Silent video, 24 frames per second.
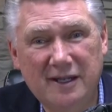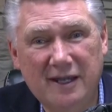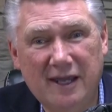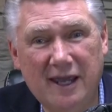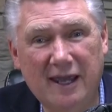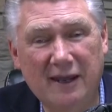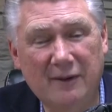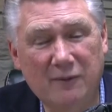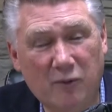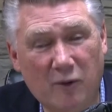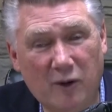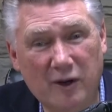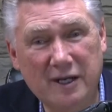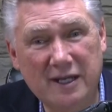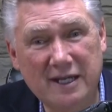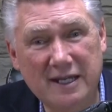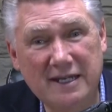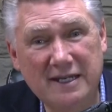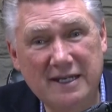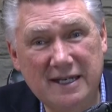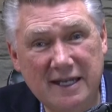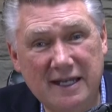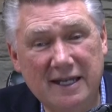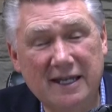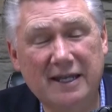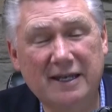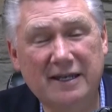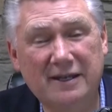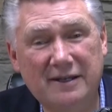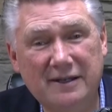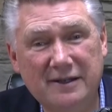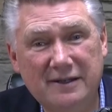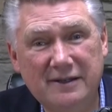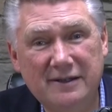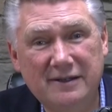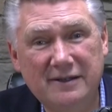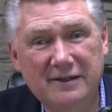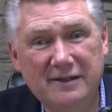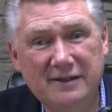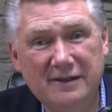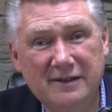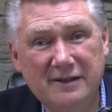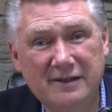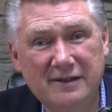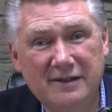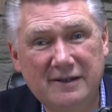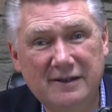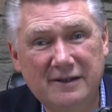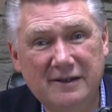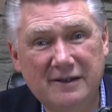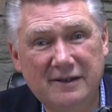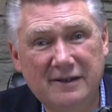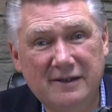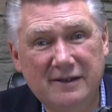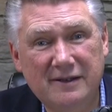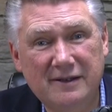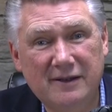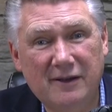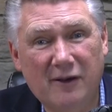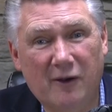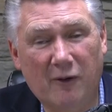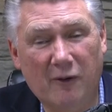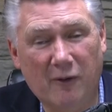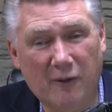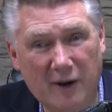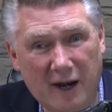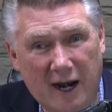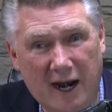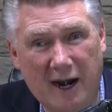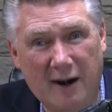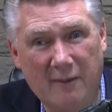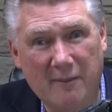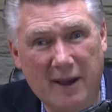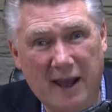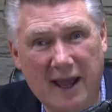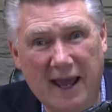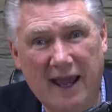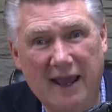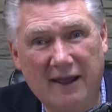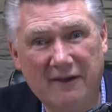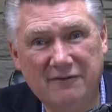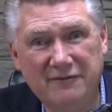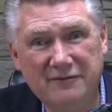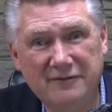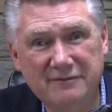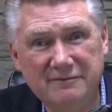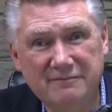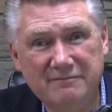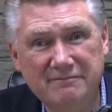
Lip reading: and what he did on our behalf.